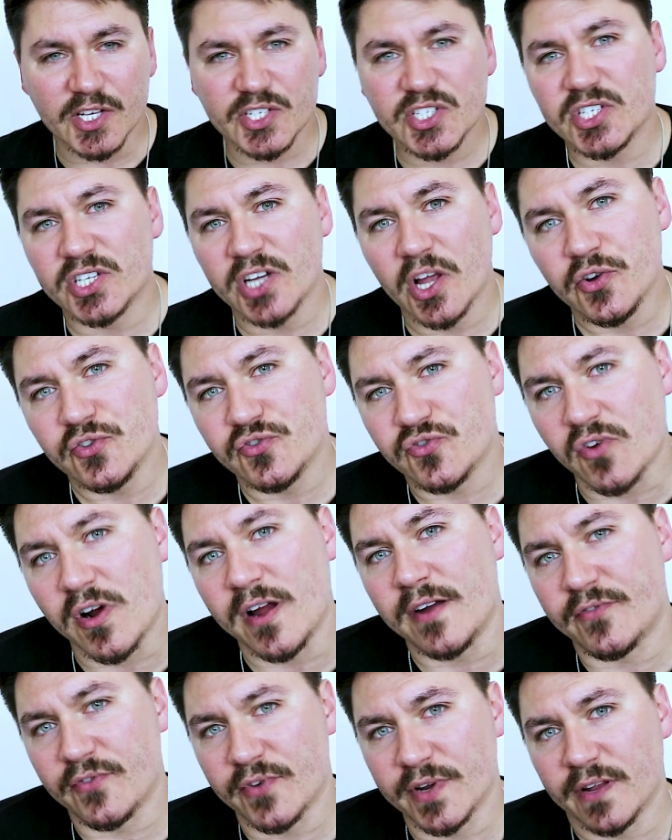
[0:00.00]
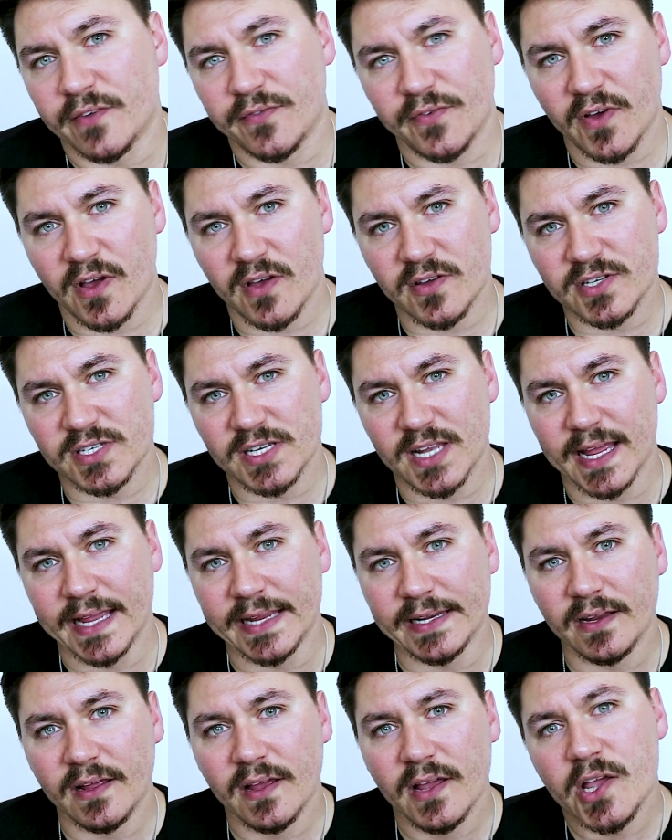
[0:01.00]
slow driver in the fast
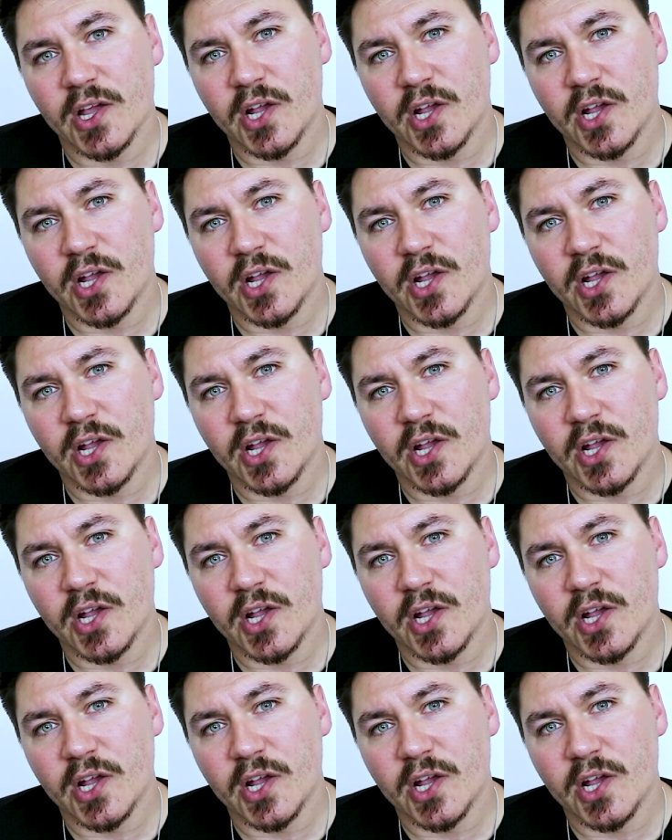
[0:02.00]
lane